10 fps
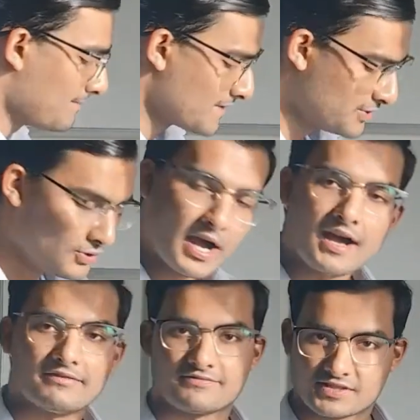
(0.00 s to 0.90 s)
you
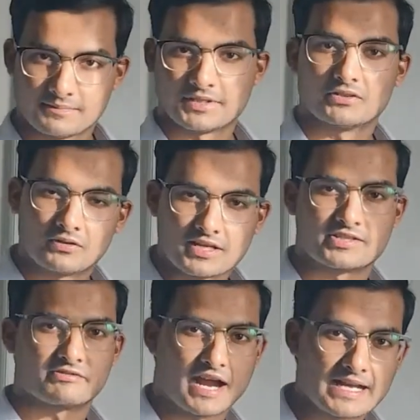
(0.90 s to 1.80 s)
have something known as
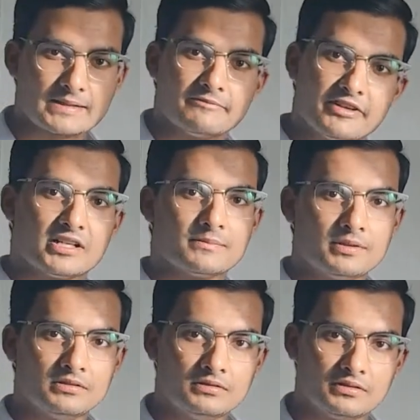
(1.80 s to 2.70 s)
random
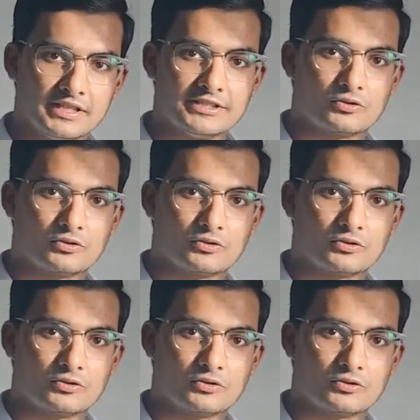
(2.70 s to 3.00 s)
variable in